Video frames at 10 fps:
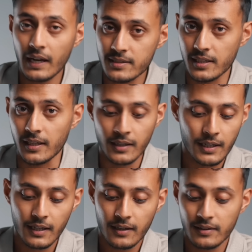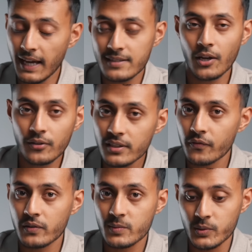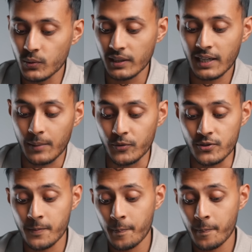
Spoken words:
is it. That is the only difference between the cameras.